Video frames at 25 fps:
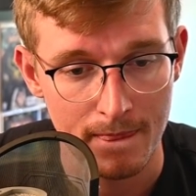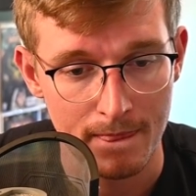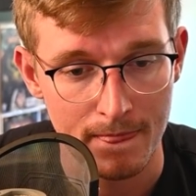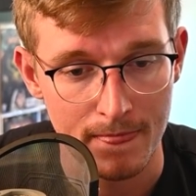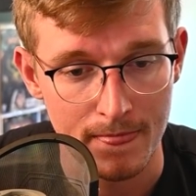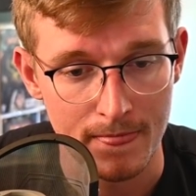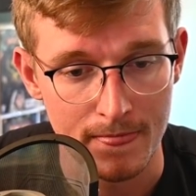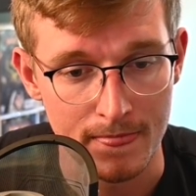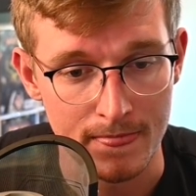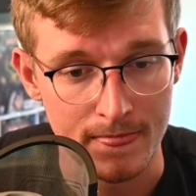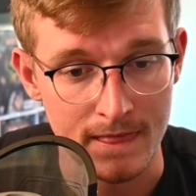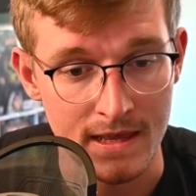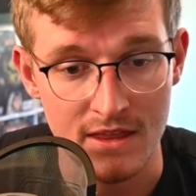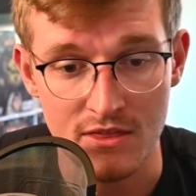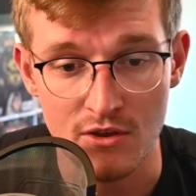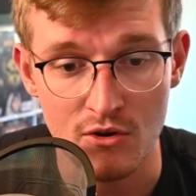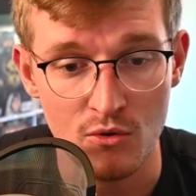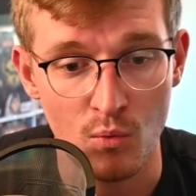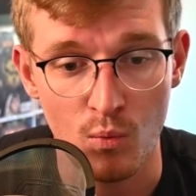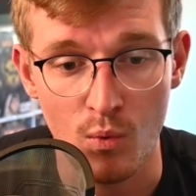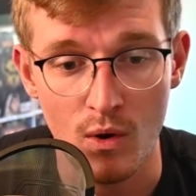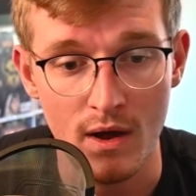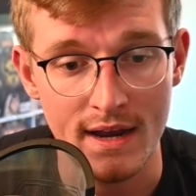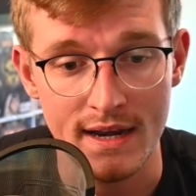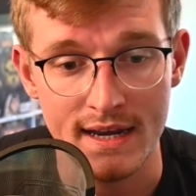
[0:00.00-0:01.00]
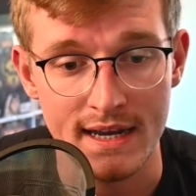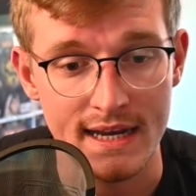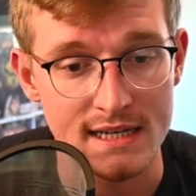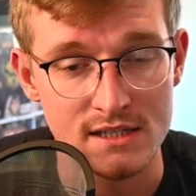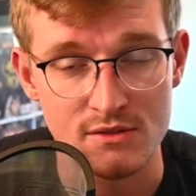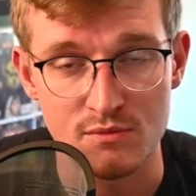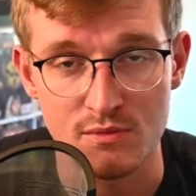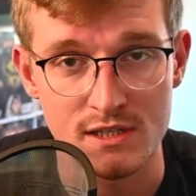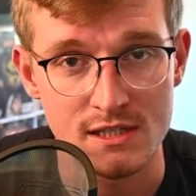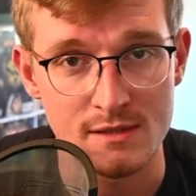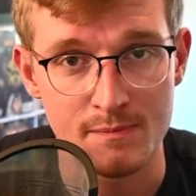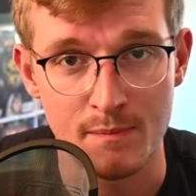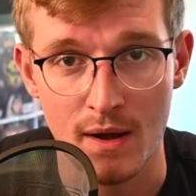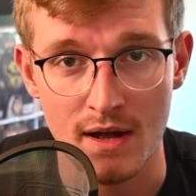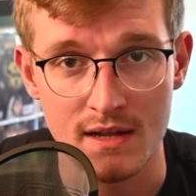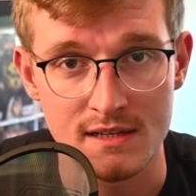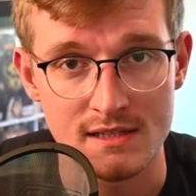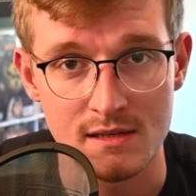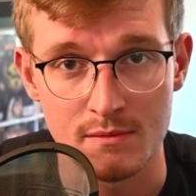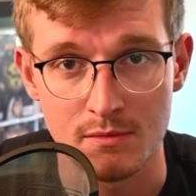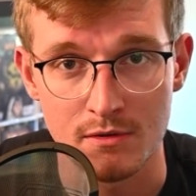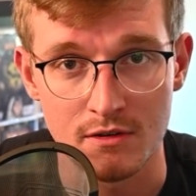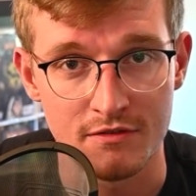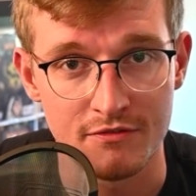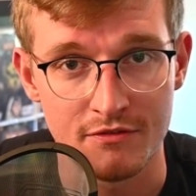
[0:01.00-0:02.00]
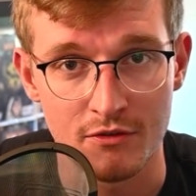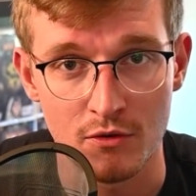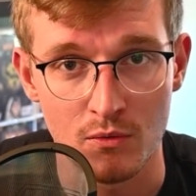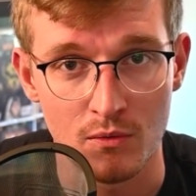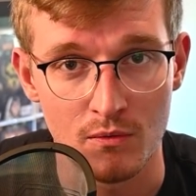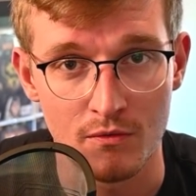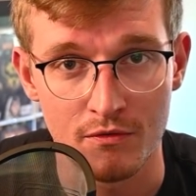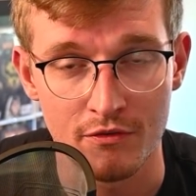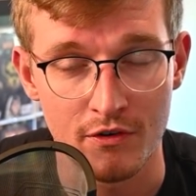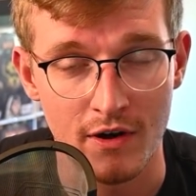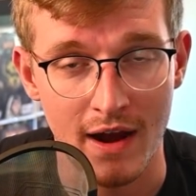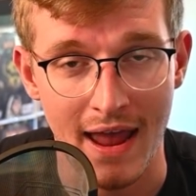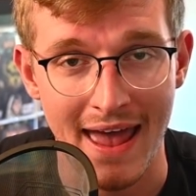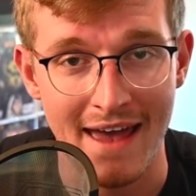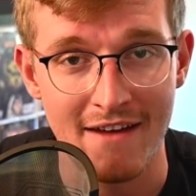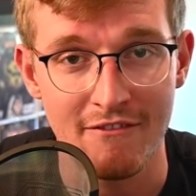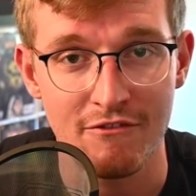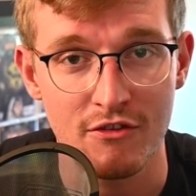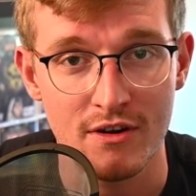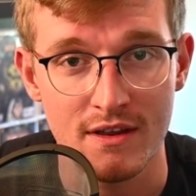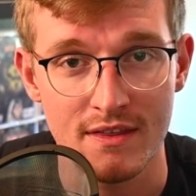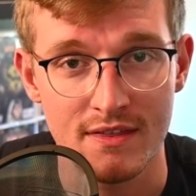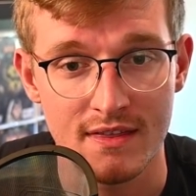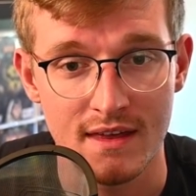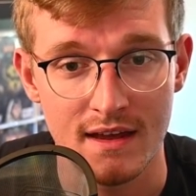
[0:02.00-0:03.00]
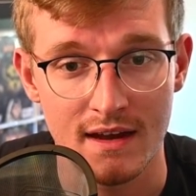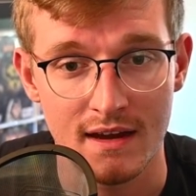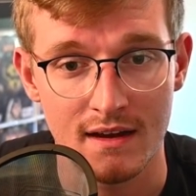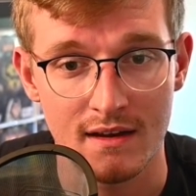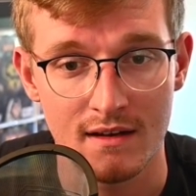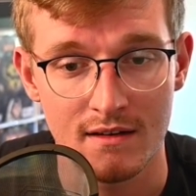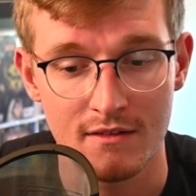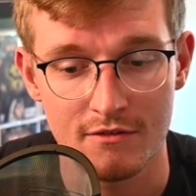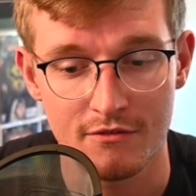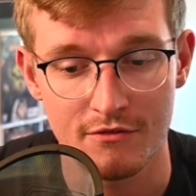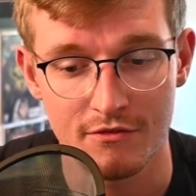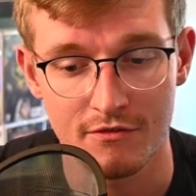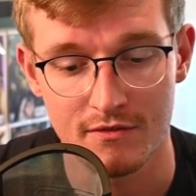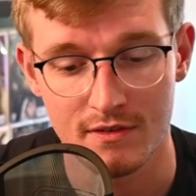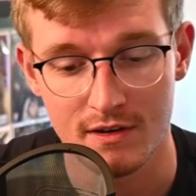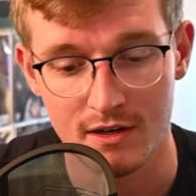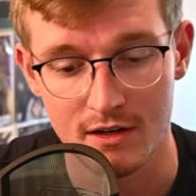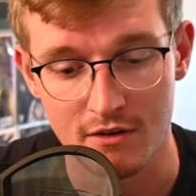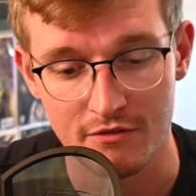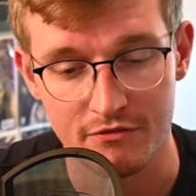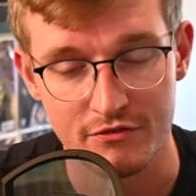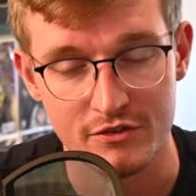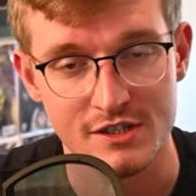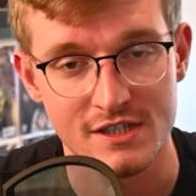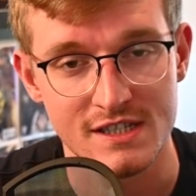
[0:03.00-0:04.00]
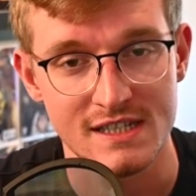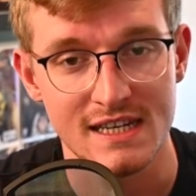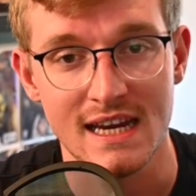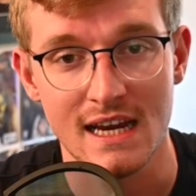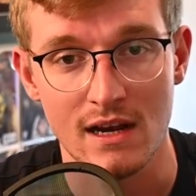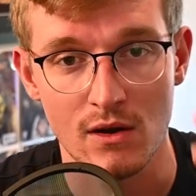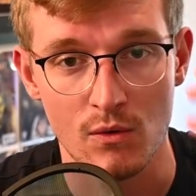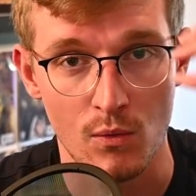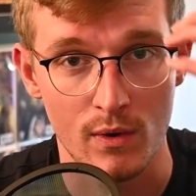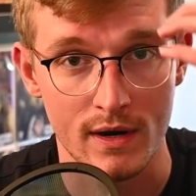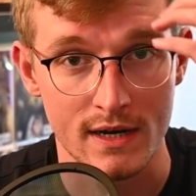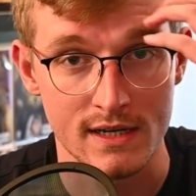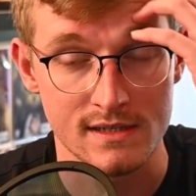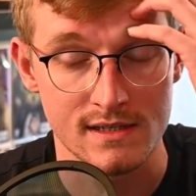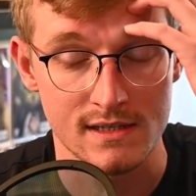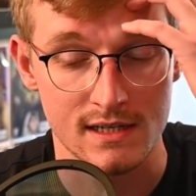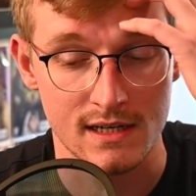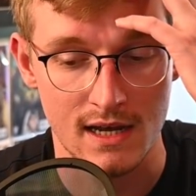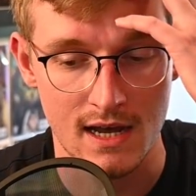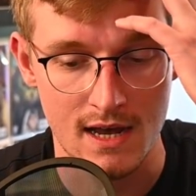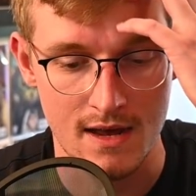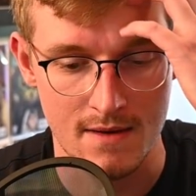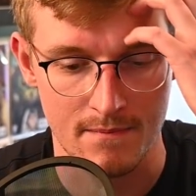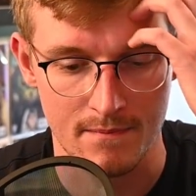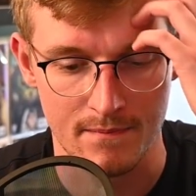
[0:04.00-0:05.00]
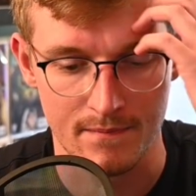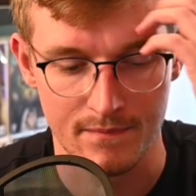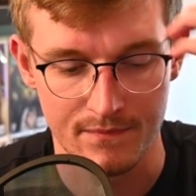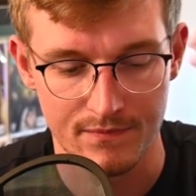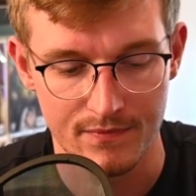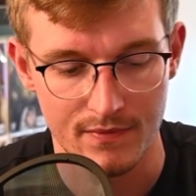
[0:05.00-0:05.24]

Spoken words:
Neither one is responsible for everything, for seeing what is to come.